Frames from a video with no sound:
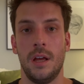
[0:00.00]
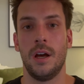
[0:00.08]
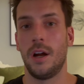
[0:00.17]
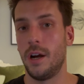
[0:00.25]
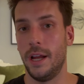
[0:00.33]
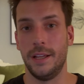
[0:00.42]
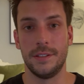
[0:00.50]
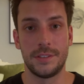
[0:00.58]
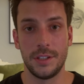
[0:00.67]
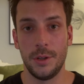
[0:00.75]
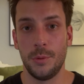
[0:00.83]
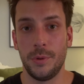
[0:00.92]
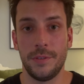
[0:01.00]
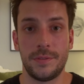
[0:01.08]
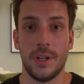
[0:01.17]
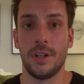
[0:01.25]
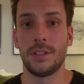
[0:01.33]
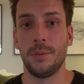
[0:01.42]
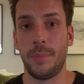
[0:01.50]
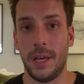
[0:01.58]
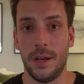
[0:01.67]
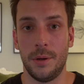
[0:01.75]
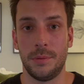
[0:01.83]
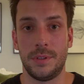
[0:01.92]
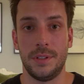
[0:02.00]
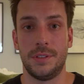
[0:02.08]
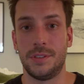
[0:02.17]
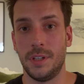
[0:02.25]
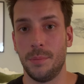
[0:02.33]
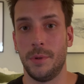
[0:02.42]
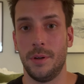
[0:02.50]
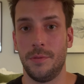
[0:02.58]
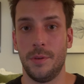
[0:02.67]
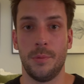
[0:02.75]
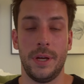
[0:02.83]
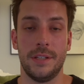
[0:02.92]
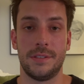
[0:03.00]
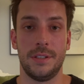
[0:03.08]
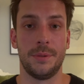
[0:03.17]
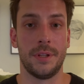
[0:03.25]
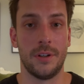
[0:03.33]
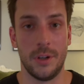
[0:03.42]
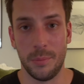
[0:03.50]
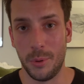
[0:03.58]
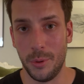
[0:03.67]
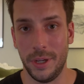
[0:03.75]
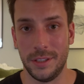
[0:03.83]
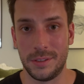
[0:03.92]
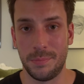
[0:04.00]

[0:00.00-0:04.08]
All right, so we've talked about some of the ways that you can earn points,